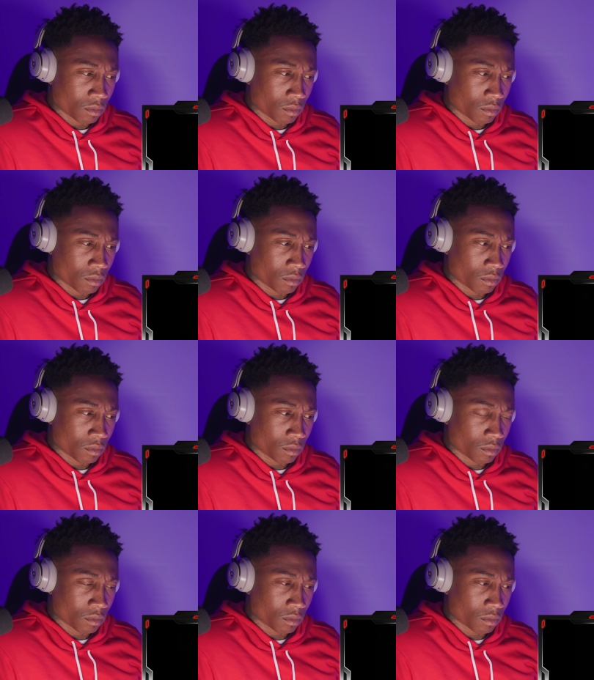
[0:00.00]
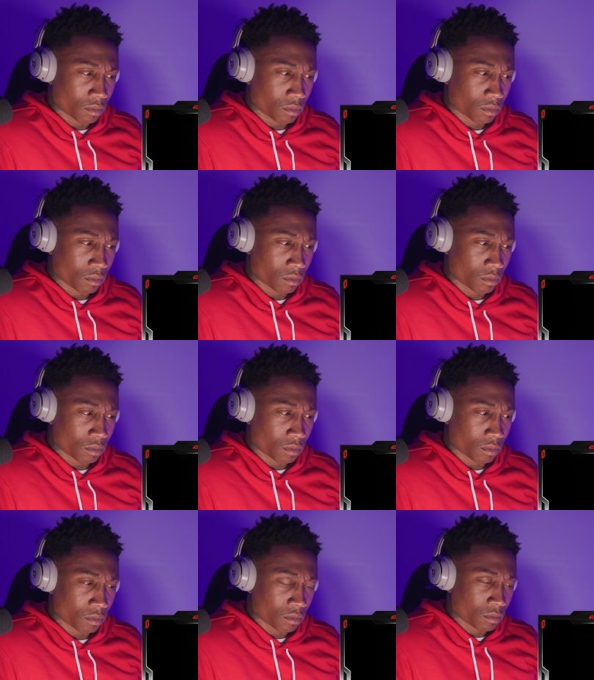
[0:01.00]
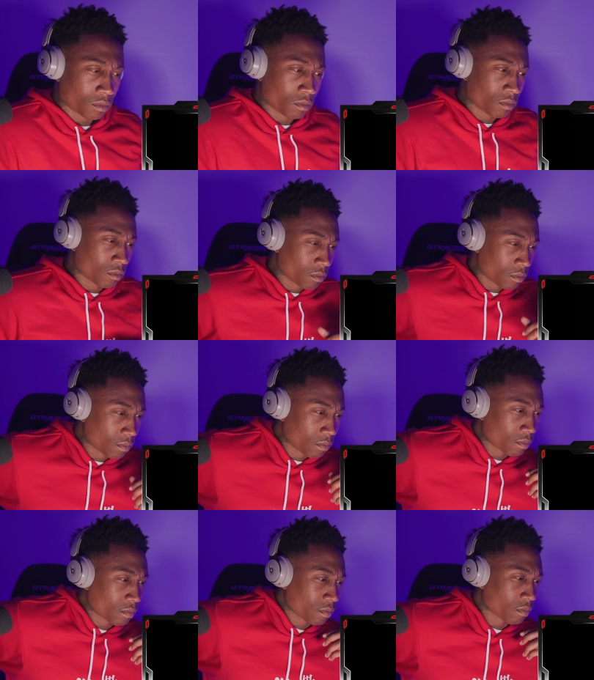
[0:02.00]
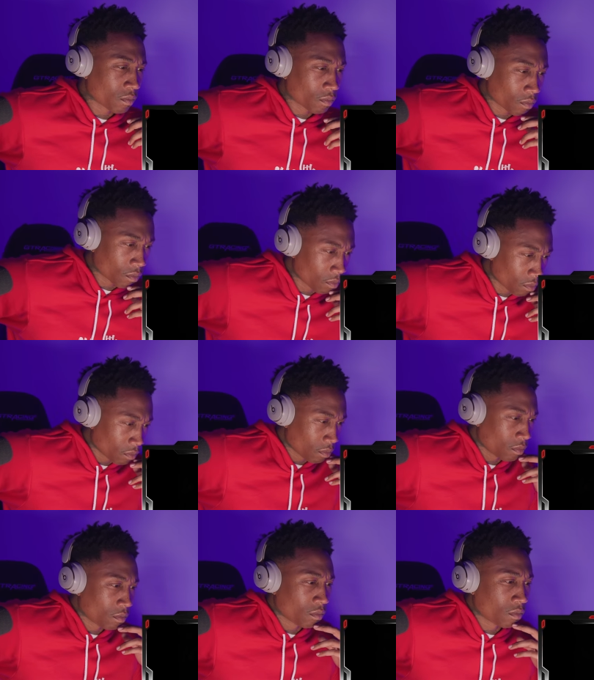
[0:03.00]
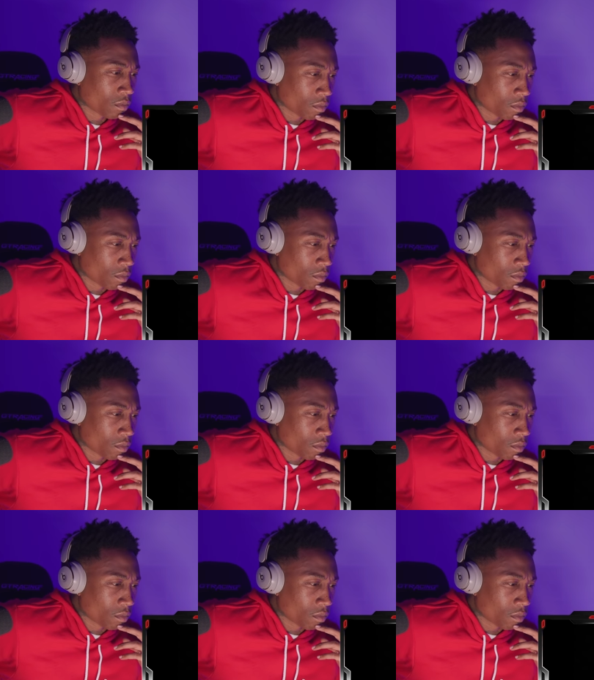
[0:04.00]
(no one is talking)